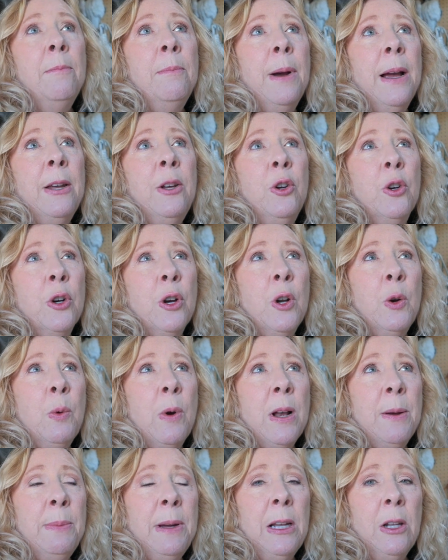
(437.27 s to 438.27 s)
But you're going to
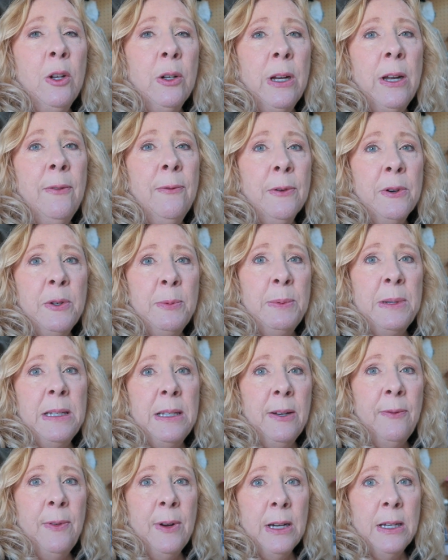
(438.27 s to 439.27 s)
want to be looking for
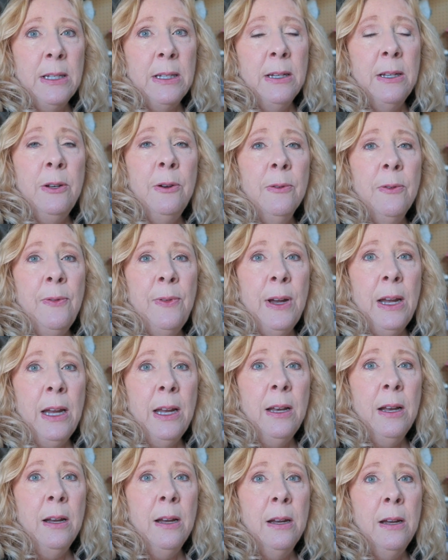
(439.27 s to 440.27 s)
specifics in your
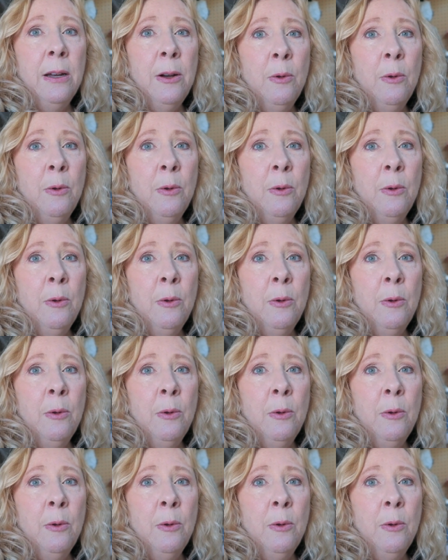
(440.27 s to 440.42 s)
feed.